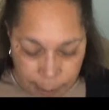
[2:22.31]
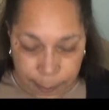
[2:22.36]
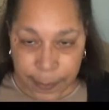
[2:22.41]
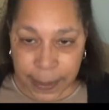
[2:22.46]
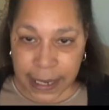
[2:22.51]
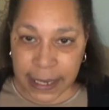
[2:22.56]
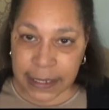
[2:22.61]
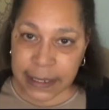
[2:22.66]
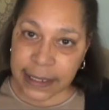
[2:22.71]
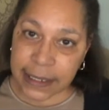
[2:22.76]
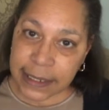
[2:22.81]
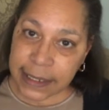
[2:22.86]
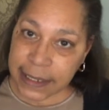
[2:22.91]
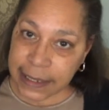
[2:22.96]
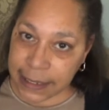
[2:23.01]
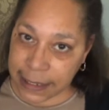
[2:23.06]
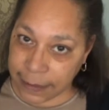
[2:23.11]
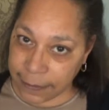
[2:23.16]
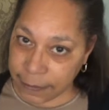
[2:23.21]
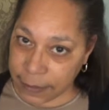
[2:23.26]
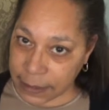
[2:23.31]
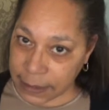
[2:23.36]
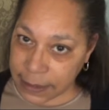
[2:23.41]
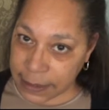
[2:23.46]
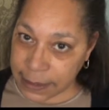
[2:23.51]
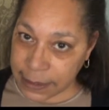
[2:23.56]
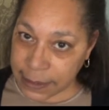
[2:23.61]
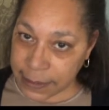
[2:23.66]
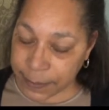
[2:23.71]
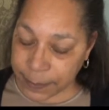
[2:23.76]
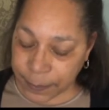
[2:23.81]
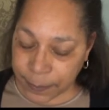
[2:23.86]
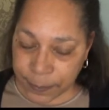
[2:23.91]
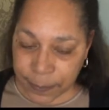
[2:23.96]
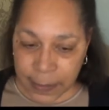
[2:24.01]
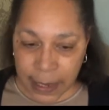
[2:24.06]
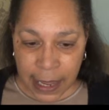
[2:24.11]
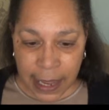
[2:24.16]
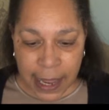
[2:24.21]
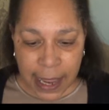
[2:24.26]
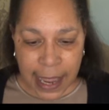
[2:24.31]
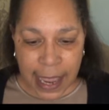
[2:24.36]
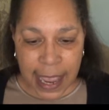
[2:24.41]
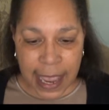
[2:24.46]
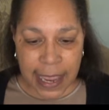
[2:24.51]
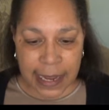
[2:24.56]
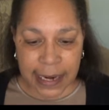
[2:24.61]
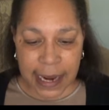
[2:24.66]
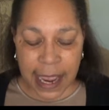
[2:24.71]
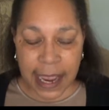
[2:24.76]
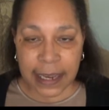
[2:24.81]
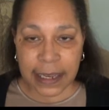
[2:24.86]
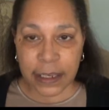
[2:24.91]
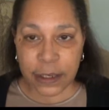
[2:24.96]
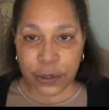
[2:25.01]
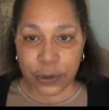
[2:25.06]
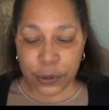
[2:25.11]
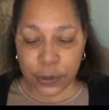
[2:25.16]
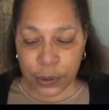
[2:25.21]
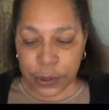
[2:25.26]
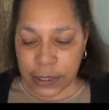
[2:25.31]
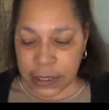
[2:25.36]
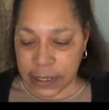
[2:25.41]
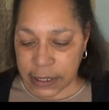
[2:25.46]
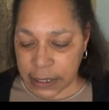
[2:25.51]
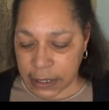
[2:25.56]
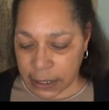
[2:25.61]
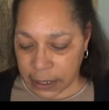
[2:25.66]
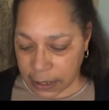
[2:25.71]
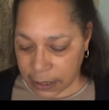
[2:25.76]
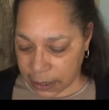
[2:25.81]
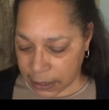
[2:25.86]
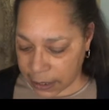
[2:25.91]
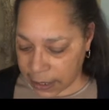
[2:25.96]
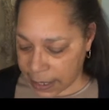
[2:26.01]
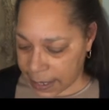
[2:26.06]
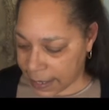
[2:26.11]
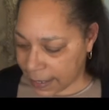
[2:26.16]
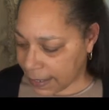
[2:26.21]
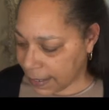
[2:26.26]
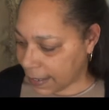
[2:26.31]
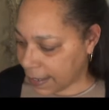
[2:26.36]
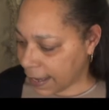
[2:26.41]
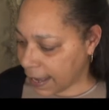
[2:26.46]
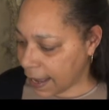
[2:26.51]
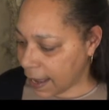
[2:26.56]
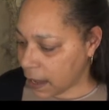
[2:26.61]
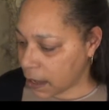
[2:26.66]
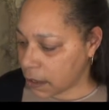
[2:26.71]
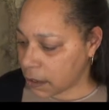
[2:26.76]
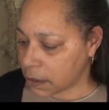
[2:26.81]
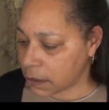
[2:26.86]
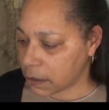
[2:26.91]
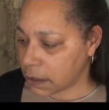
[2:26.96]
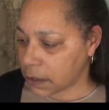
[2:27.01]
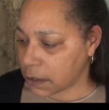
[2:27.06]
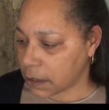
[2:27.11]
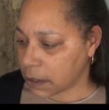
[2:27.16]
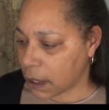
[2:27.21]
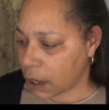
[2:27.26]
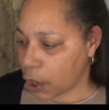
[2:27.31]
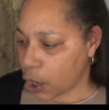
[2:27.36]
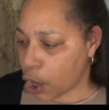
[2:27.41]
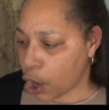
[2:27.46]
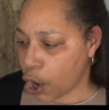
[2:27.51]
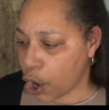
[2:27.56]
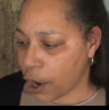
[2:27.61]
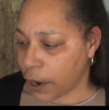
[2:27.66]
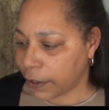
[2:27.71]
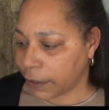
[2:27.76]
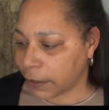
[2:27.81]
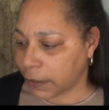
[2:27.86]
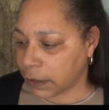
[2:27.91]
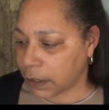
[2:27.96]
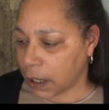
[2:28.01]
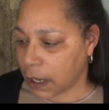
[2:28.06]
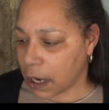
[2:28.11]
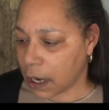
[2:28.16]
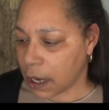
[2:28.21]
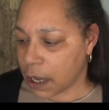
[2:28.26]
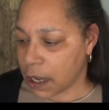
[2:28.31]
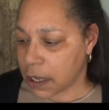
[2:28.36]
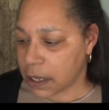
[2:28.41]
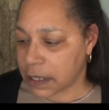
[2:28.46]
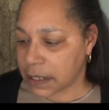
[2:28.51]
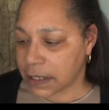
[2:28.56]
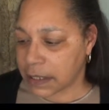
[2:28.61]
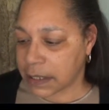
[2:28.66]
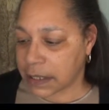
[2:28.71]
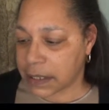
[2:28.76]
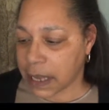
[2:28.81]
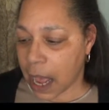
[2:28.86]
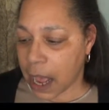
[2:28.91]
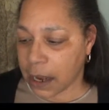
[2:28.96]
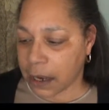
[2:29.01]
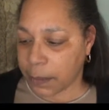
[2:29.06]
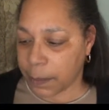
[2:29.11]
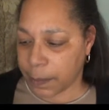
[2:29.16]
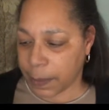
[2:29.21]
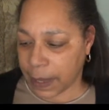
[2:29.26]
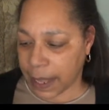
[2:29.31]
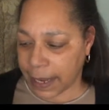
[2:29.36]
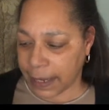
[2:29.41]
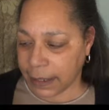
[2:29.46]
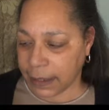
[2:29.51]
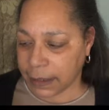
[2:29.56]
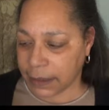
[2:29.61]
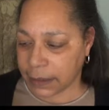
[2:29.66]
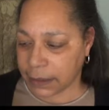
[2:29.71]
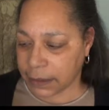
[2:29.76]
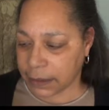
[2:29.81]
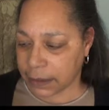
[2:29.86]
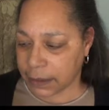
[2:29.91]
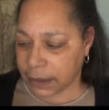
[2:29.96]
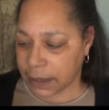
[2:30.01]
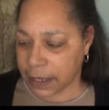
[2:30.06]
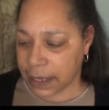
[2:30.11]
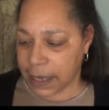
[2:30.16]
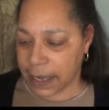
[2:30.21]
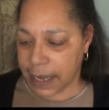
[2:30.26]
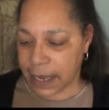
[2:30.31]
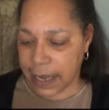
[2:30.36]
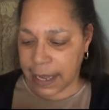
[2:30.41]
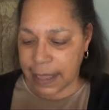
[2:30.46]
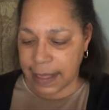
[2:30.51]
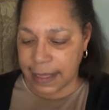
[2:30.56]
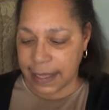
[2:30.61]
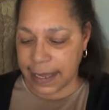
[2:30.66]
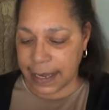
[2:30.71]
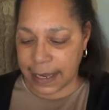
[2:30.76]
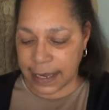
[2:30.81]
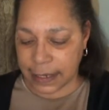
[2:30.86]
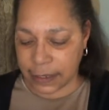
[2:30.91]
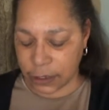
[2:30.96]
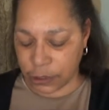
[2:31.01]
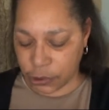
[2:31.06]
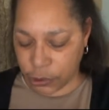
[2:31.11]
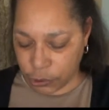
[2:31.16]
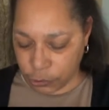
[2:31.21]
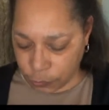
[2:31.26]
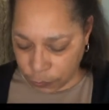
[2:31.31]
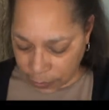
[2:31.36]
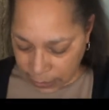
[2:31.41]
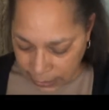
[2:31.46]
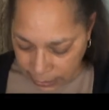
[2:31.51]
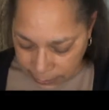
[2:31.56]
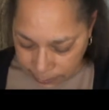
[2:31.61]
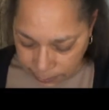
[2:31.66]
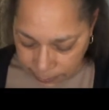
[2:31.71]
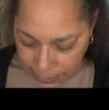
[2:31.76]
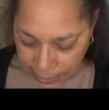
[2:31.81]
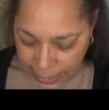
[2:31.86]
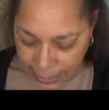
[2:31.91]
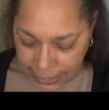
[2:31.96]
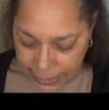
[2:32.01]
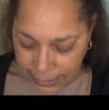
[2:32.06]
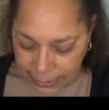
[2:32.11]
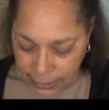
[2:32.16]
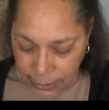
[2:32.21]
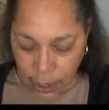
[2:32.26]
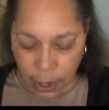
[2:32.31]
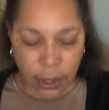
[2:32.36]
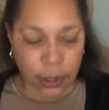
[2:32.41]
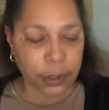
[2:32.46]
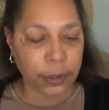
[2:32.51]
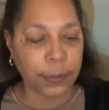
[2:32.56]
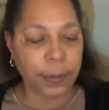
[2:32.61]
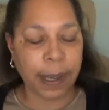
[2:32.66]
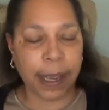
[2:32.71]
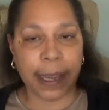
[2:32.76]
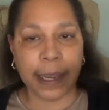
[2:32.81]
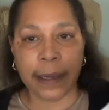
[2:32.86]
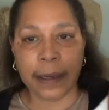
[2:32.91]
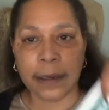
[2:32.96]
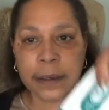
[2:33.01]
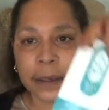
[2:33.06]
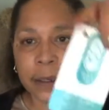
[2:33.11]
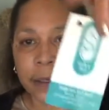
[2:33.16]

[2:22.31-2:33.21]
Amanda Stevens. And I used Gail's Art Sock Blank in the Extreme 80 colorway.